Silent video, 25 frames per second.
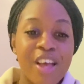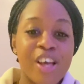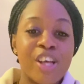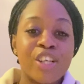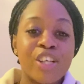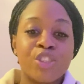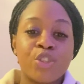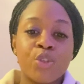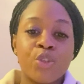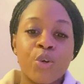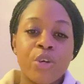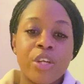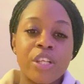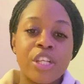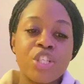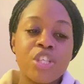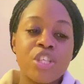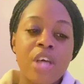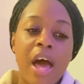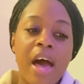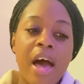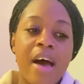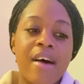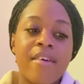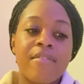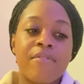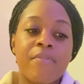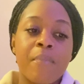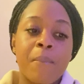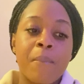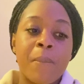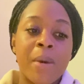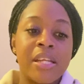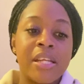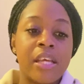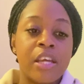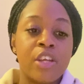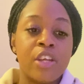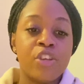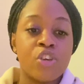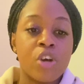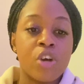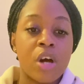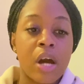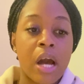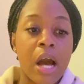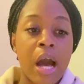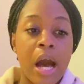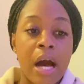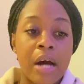So you need to have money in your
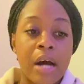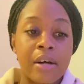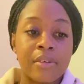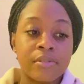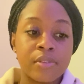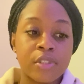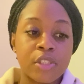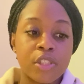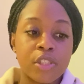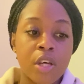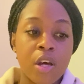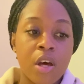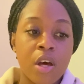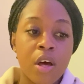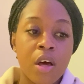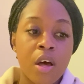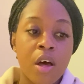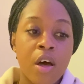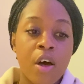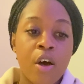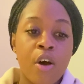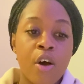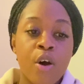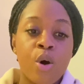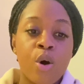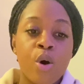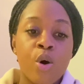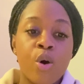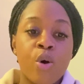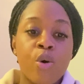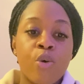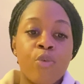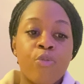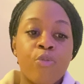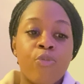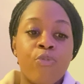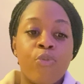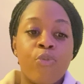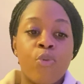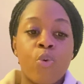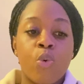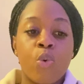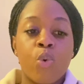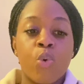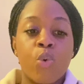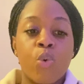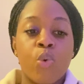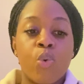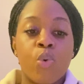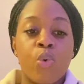account
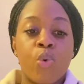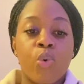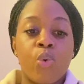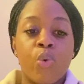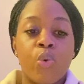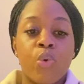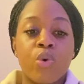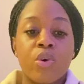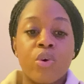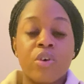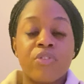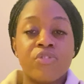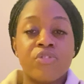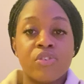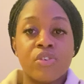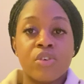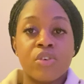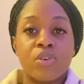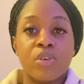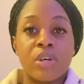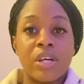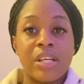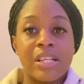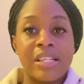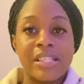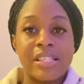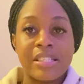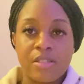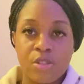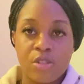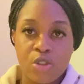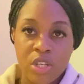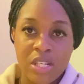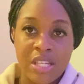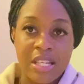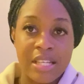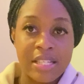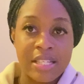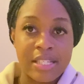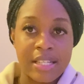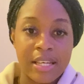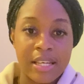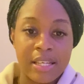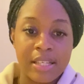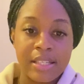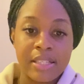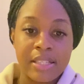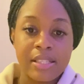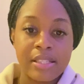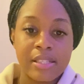for at least 30
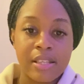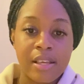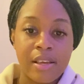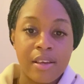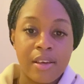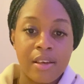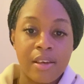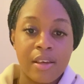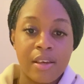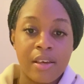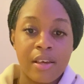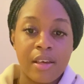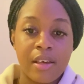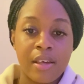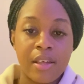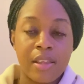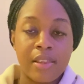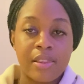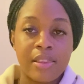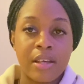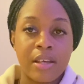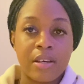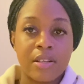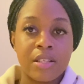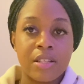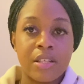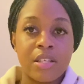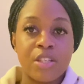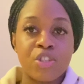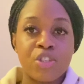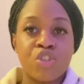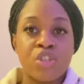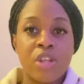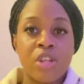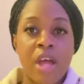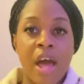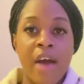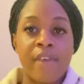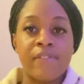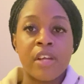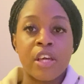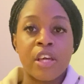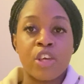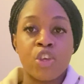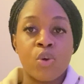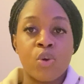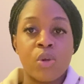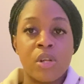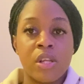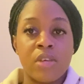days. That it should have
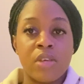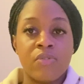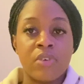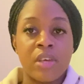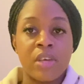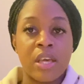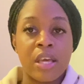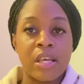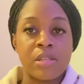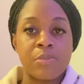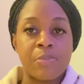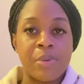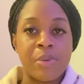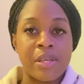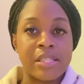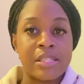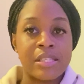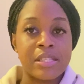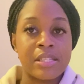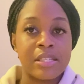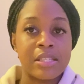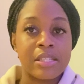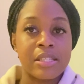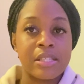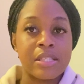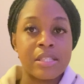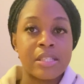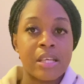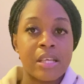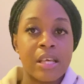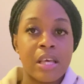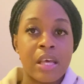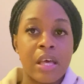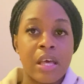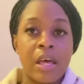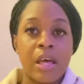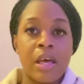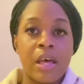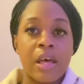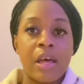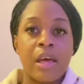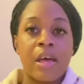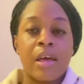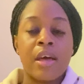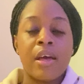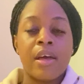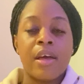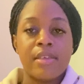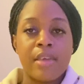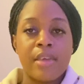like your living expenses.
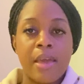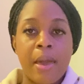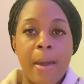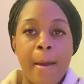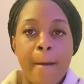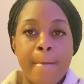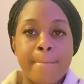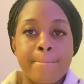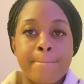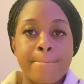Yeah.